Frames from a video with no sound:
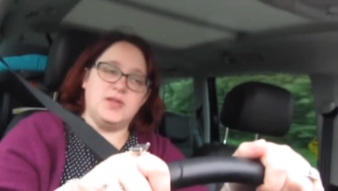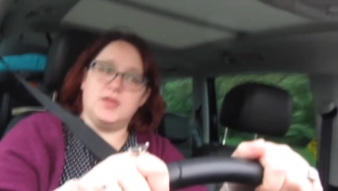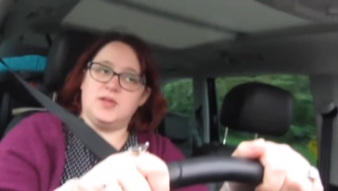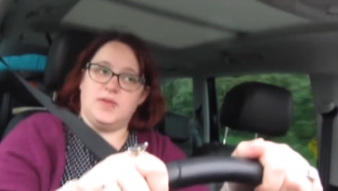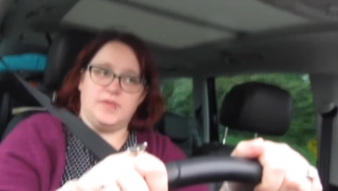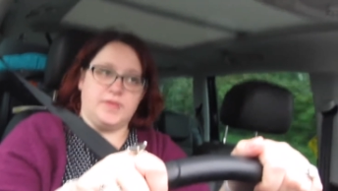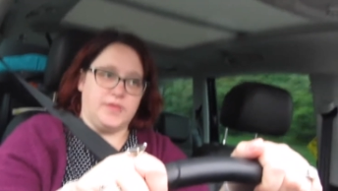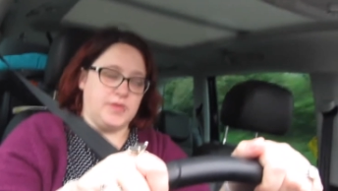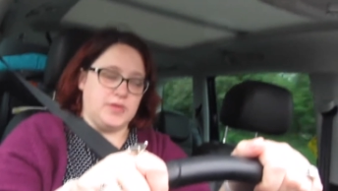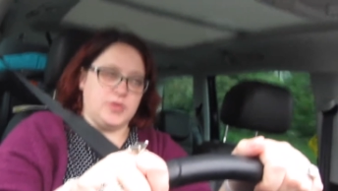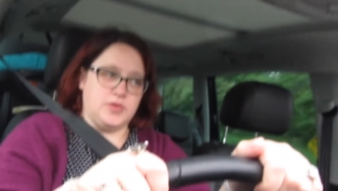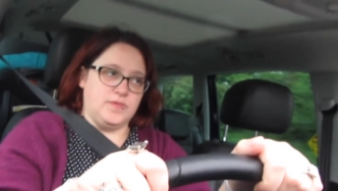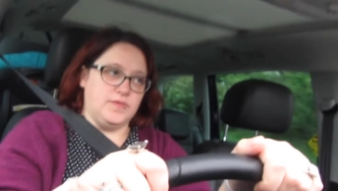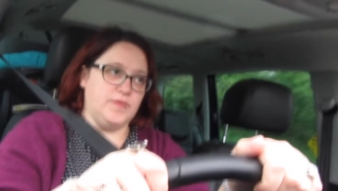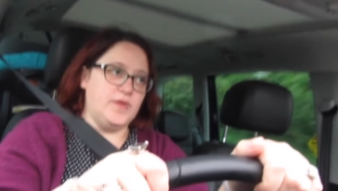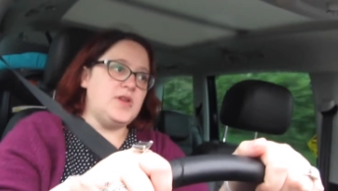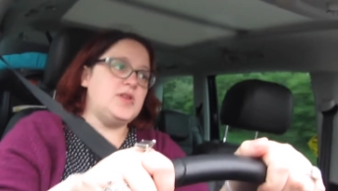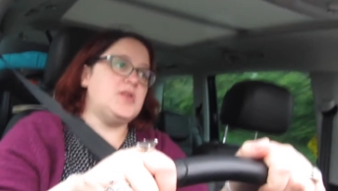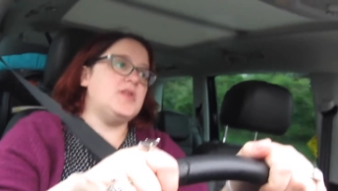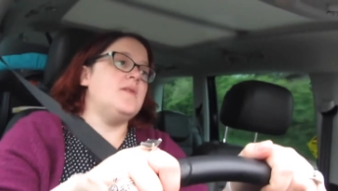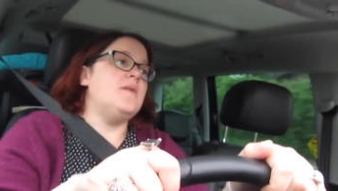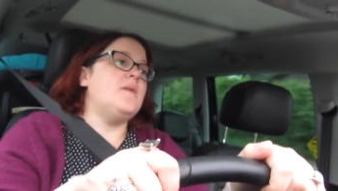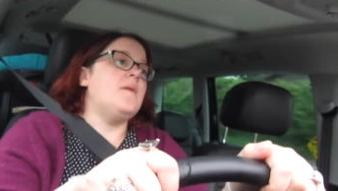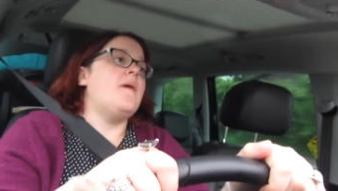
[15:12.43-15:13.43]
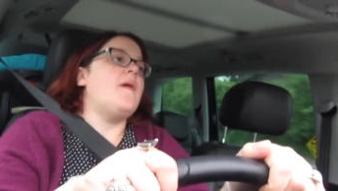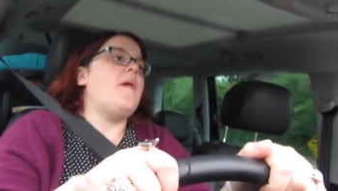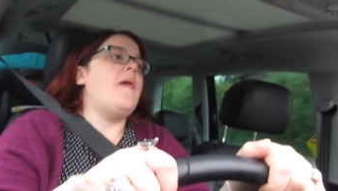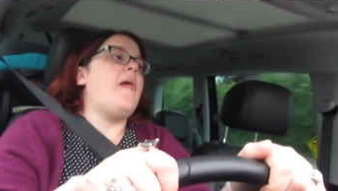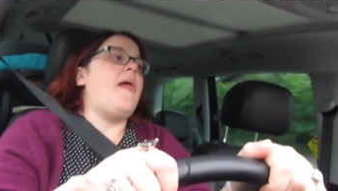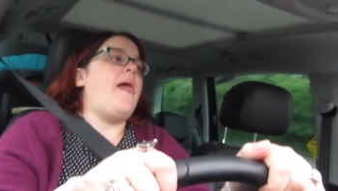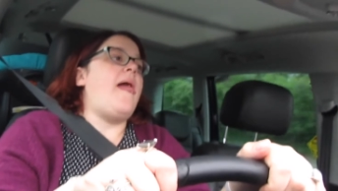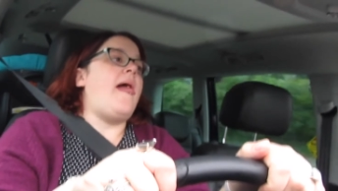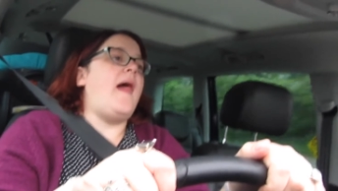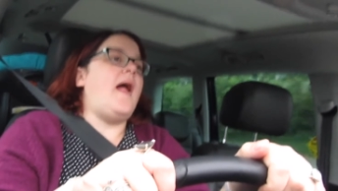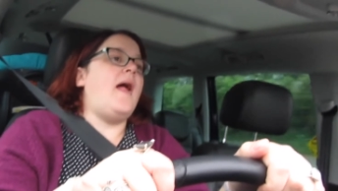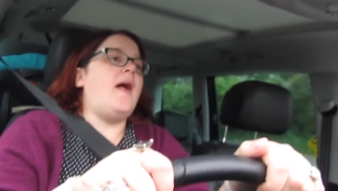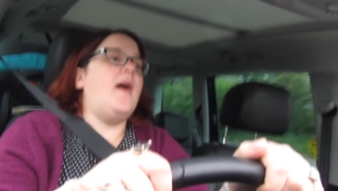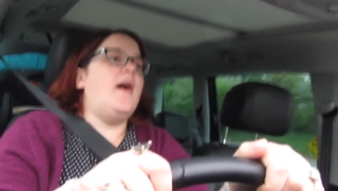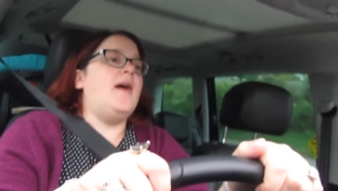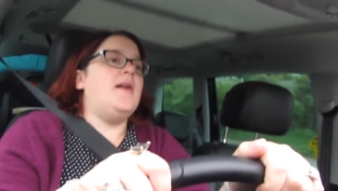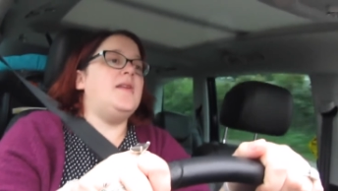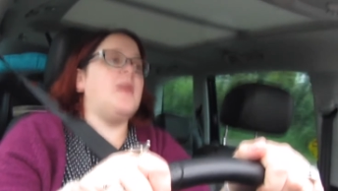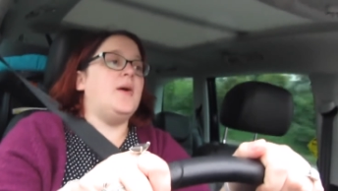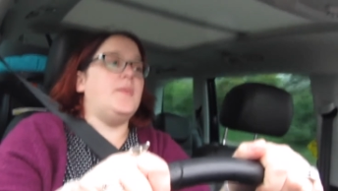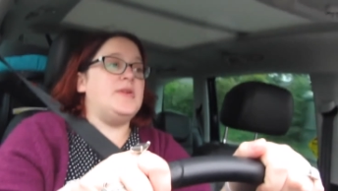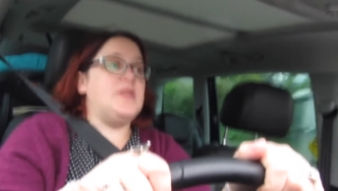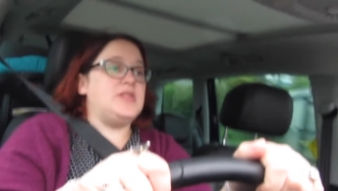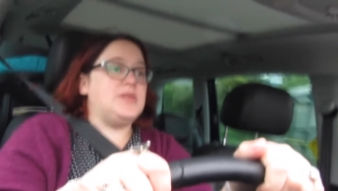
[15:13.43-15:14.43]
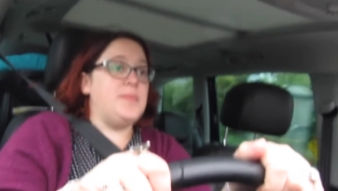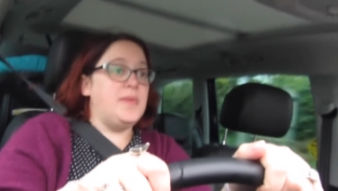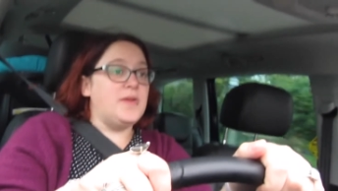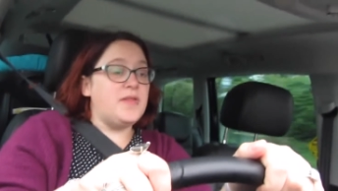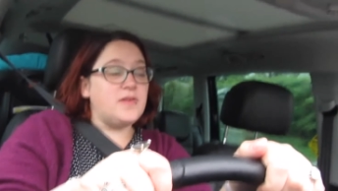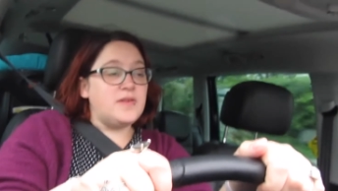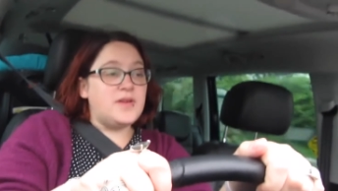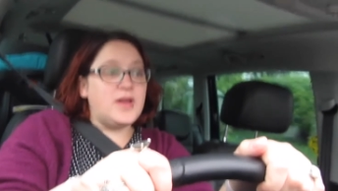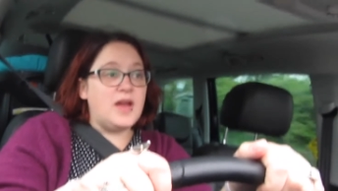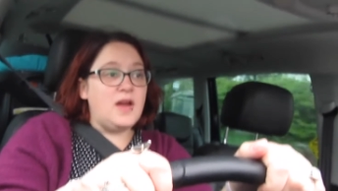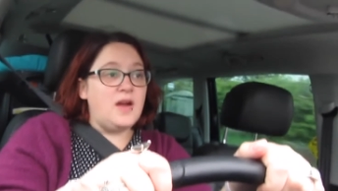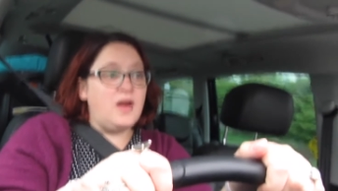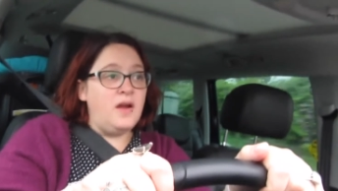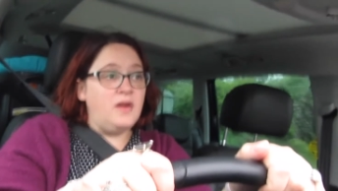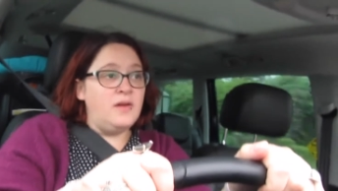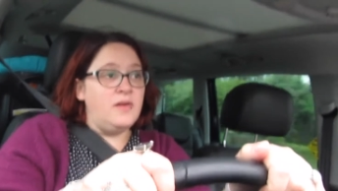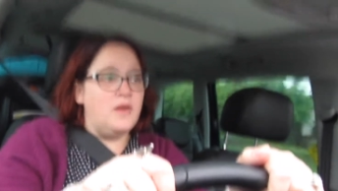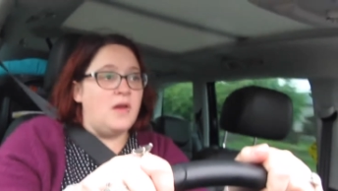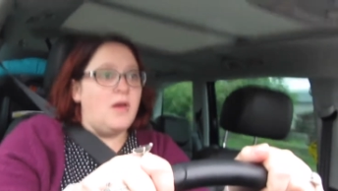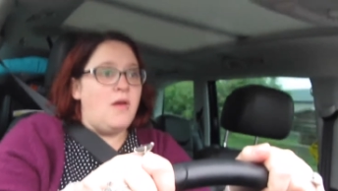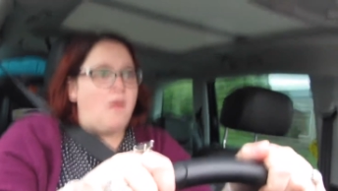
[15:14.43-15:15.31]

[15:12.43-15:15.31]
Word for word: that definitely don't fit, and I went to Mothercare.